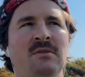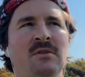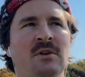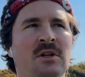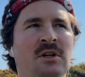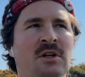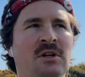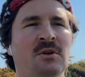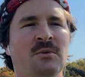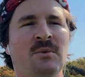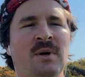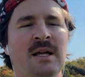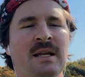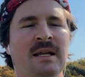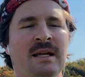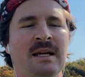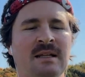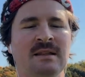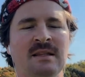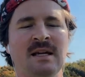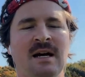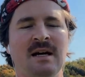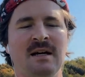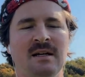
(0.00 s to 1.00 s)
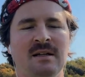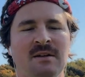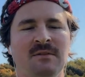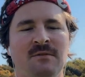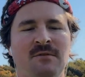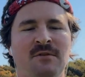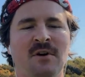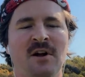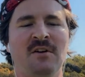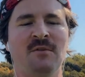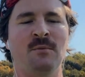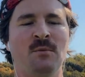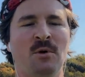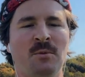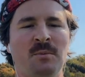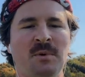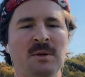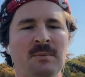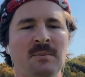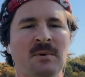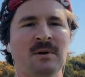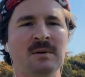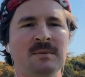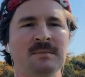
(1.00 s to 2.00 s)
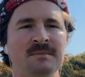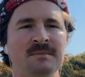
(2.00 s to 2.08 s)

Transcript: really good way to get that in front of more people.